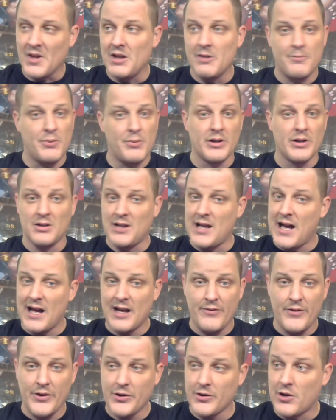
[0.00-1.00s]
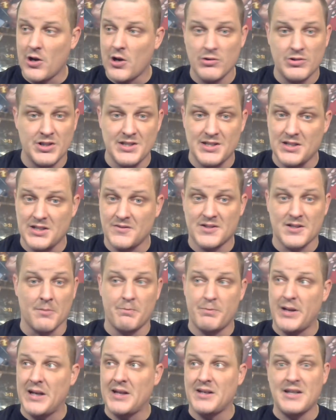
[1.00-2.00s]
He put a lot of other coaches, even
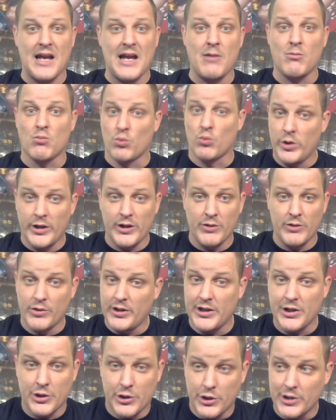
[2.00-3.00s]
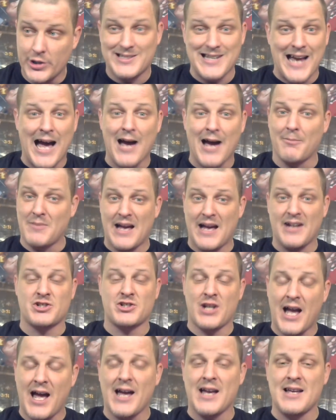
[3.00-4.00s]
some big name, really, really good,
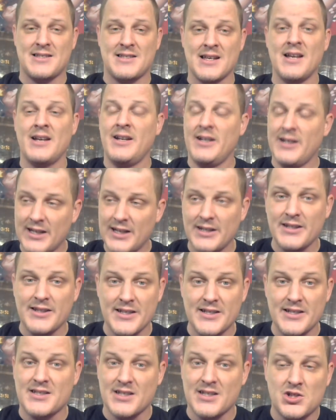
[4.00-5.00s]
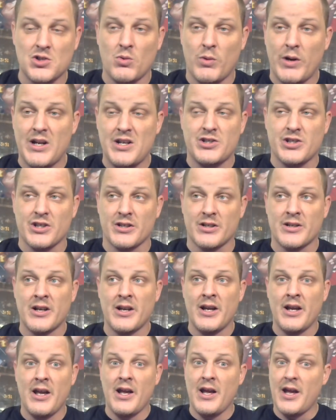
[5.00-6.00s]
top-notch guys into this situation,
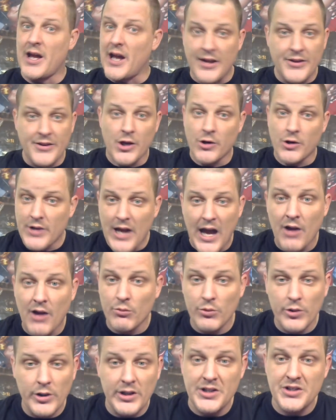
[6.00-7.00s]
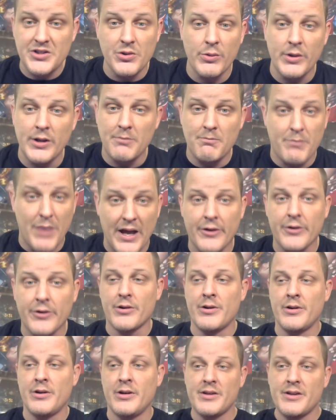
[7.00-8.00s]
and they're not really doing
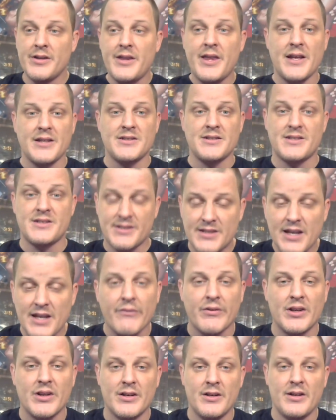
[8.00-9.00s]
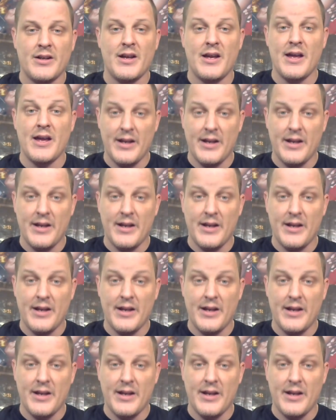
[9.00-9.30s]
better than 7-9.